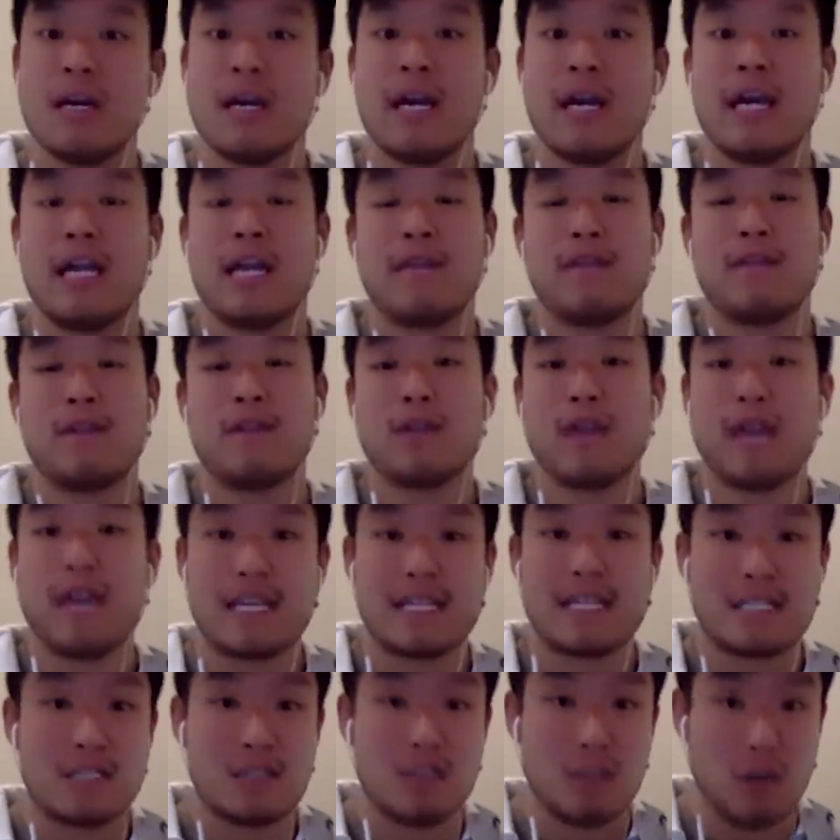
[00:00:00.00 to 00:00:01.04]
And if you don't
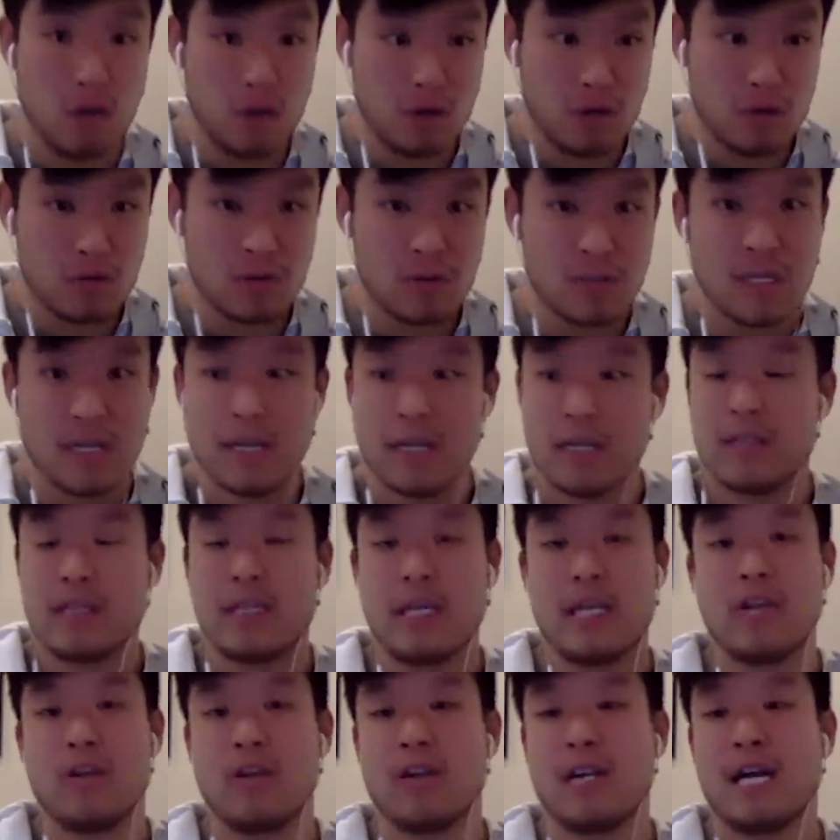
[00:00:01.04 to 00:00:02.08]
ace those,
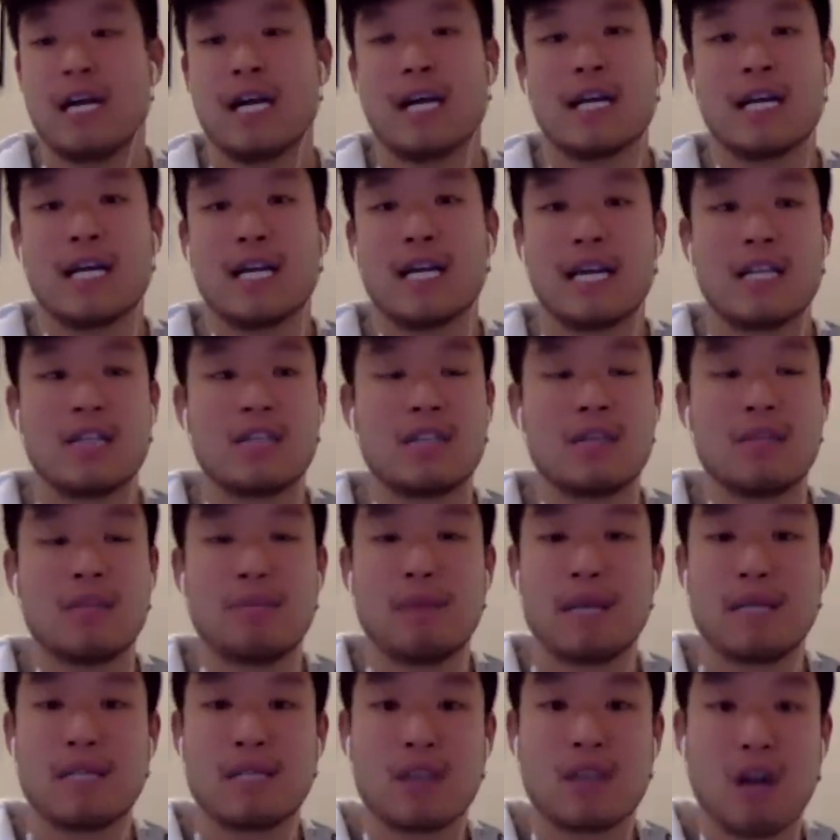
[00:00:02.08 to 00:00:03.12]
then you're not going to get into the
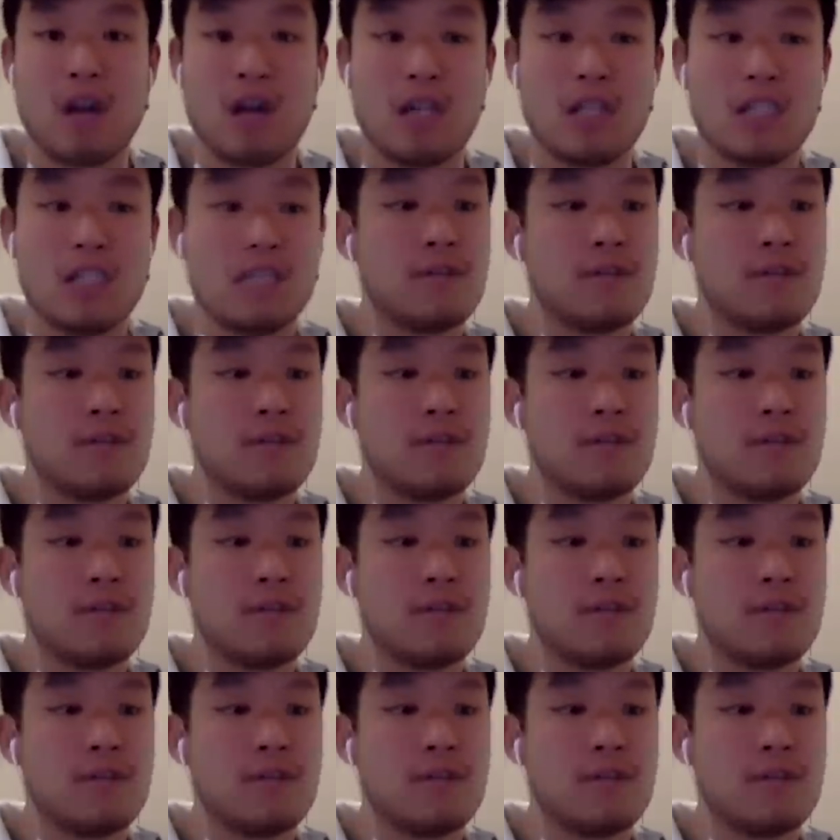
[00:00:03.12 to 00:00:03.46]
best college.